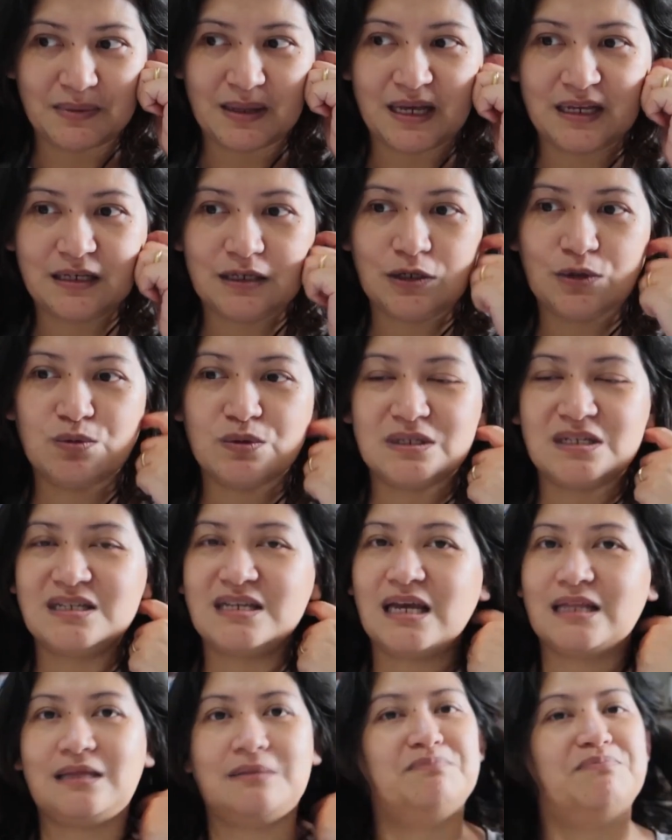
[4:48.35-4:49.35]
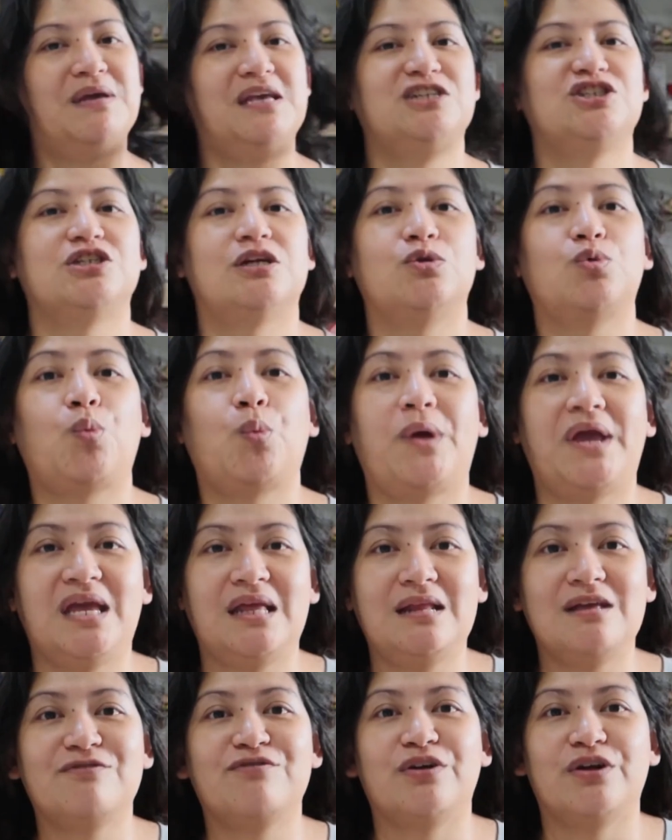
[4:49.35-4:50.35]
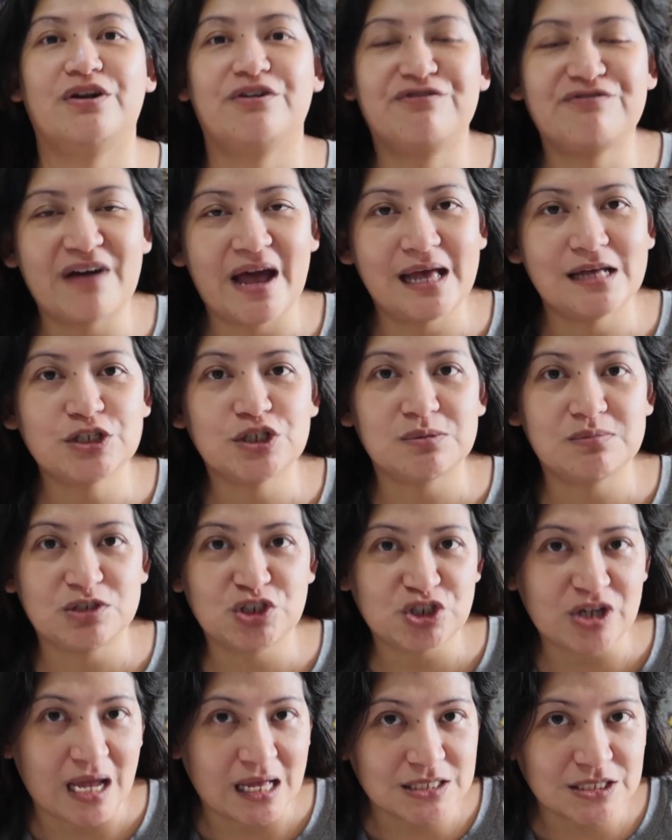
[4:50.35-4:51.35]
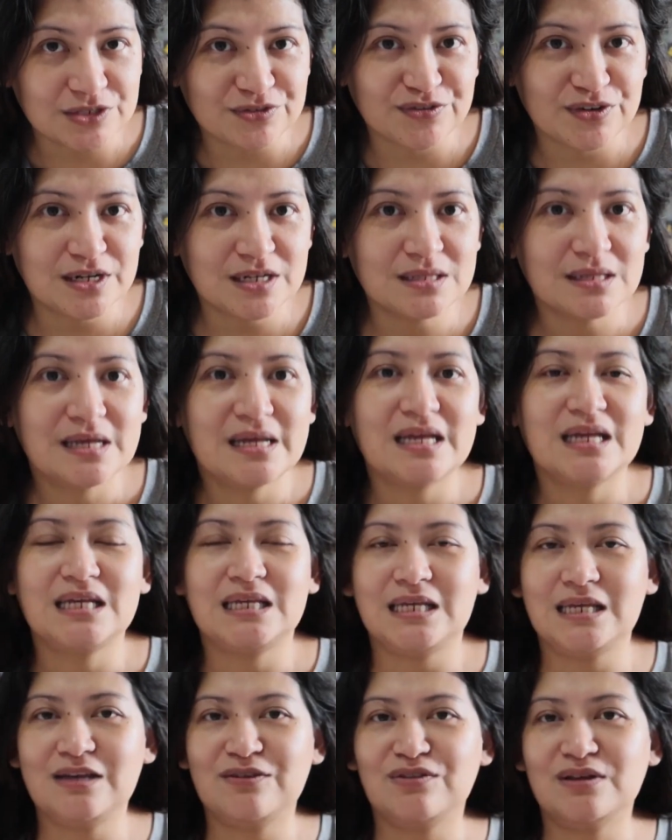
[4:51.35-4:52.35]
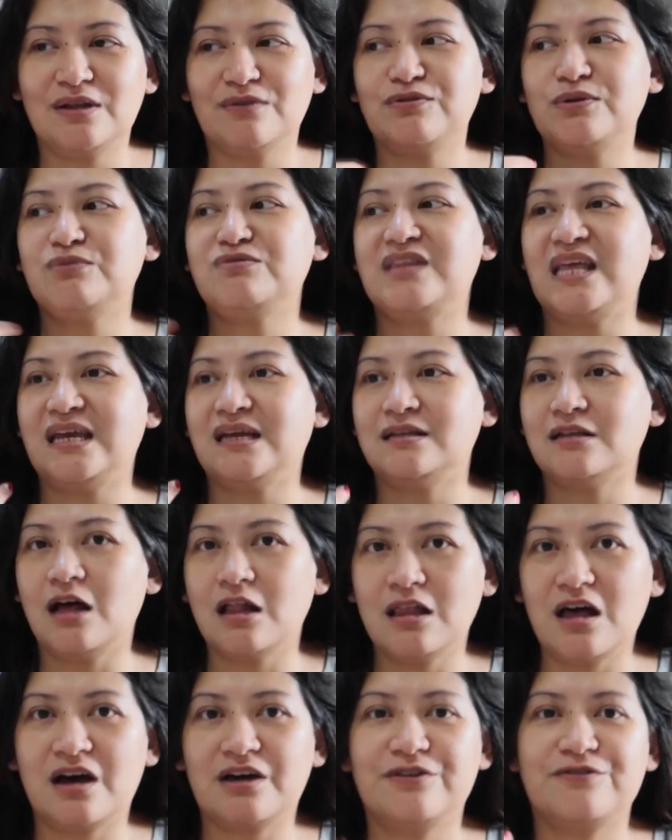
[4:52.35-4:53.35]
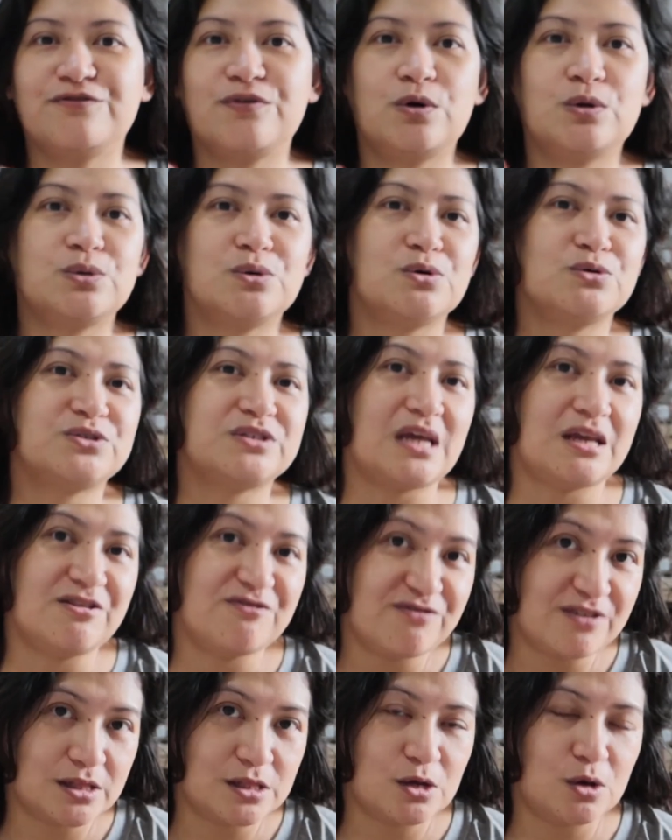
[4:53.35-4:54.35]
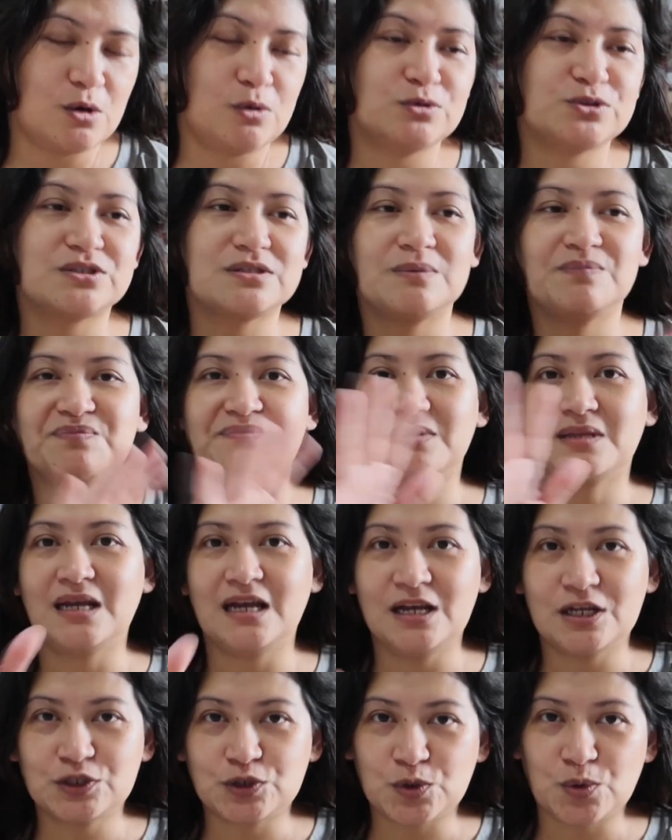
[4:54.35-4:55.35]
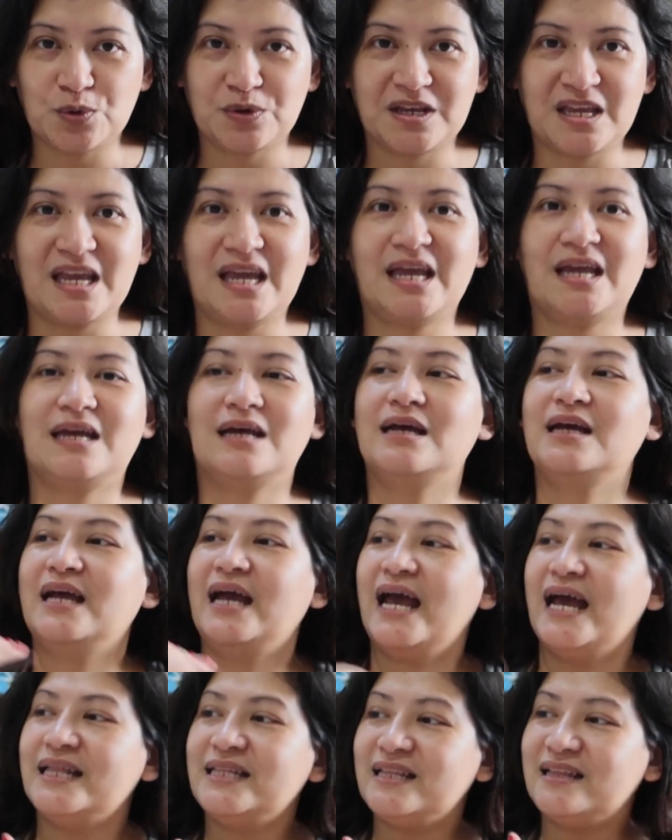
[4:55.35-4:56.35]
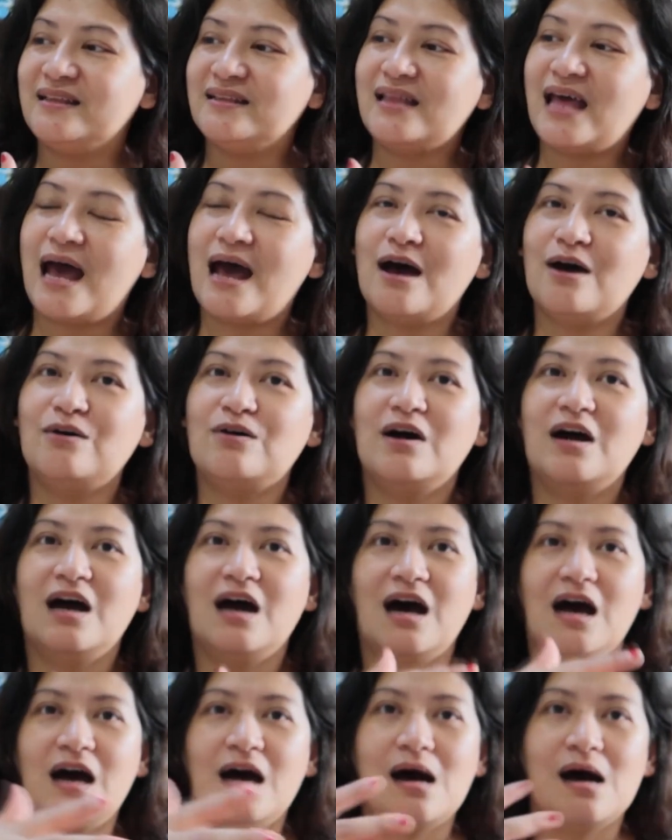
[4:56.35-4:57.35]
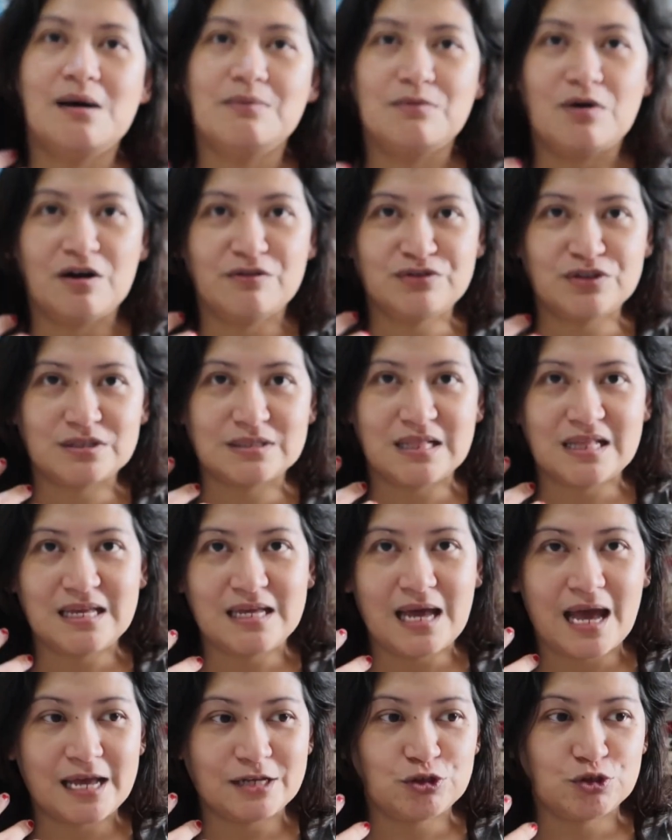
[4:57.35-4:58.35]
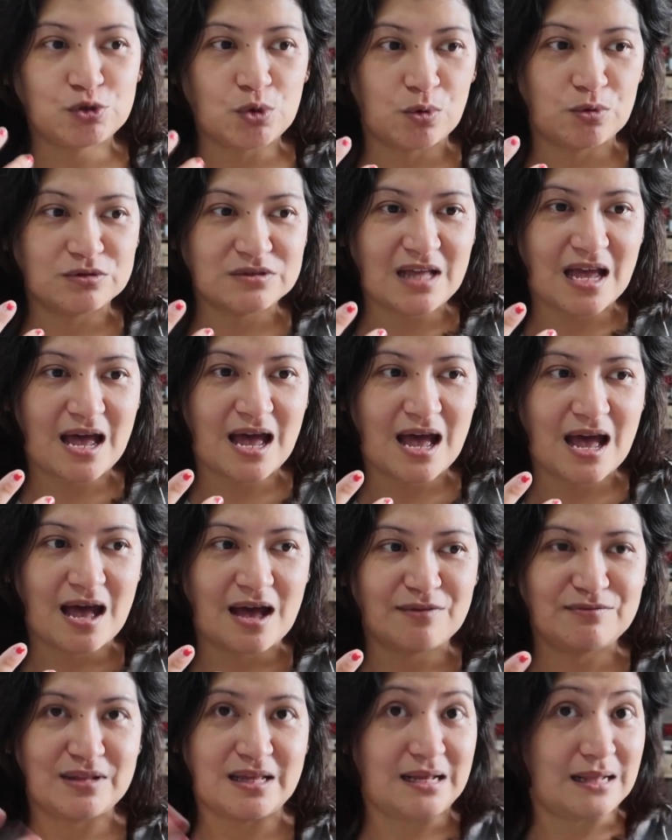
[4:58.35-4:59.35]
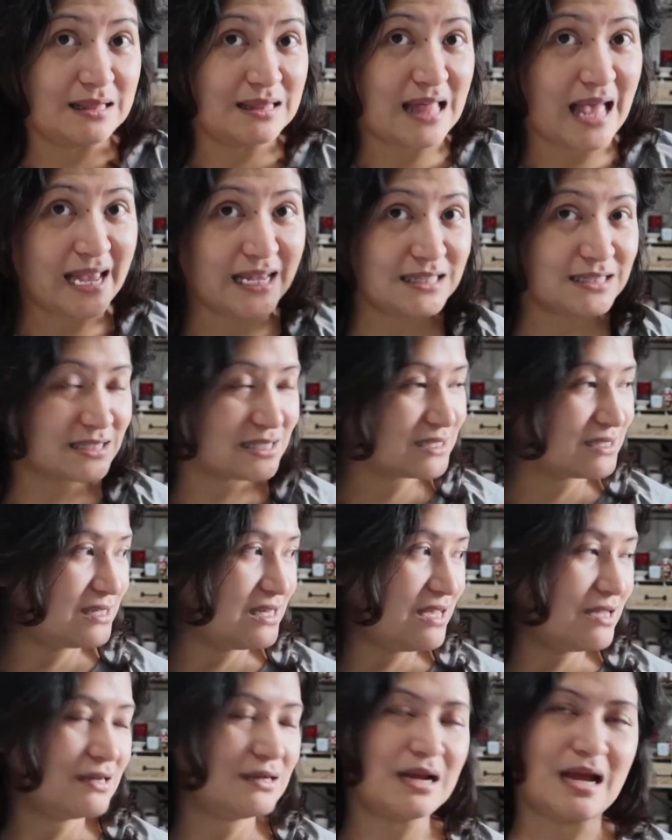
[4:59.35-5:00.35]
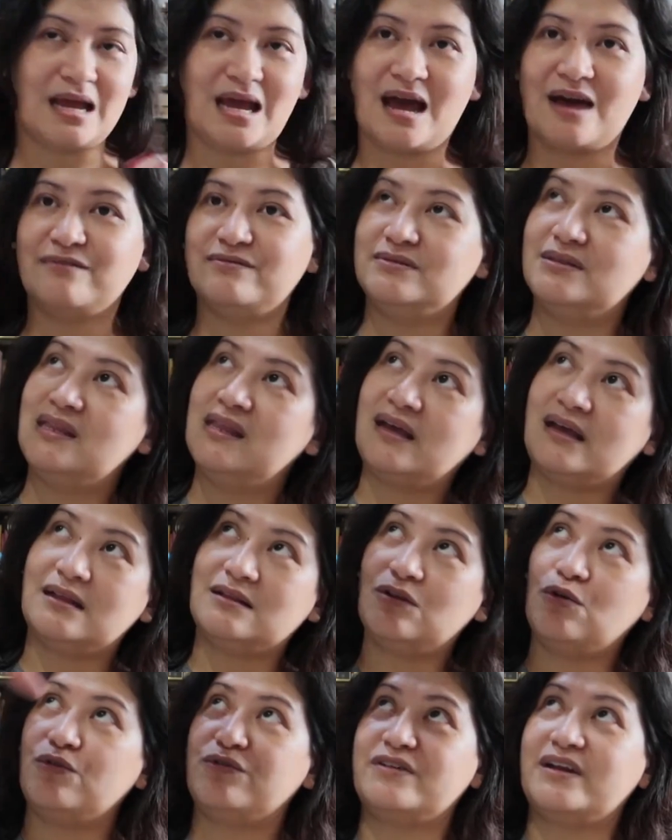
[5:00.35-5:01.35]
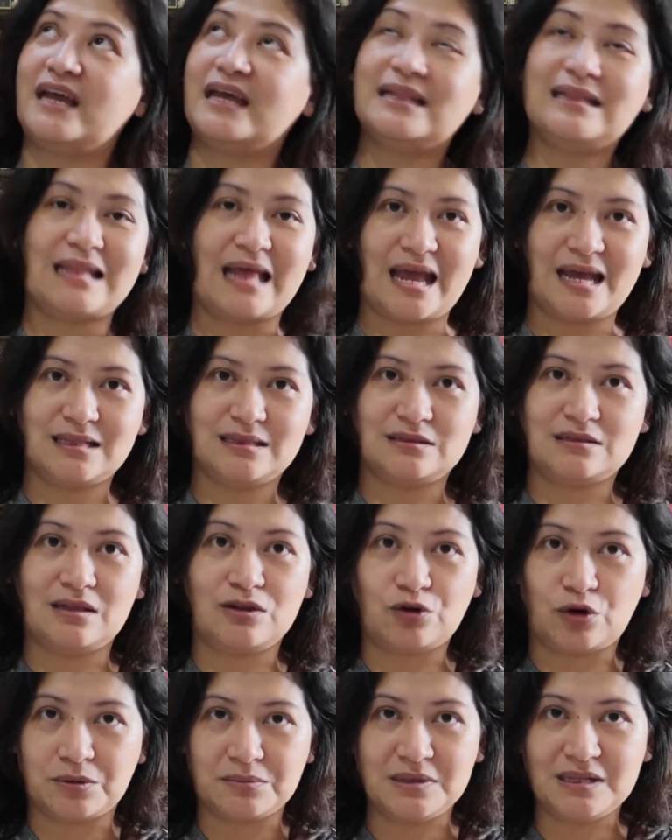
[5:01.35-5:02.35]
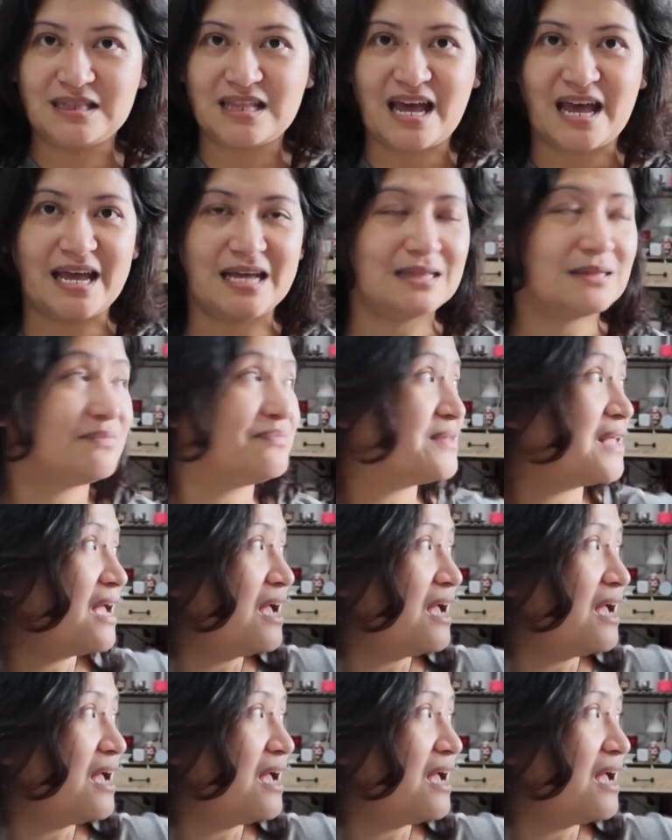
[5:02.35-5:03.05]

Like, you wouldn't get impatient waiting for your files to be transferred. Even if you've taken a lot of photos and videos, it's okay. And then now, Um, obviously, I don't have like lights here. I have like the overhead light, the normal light.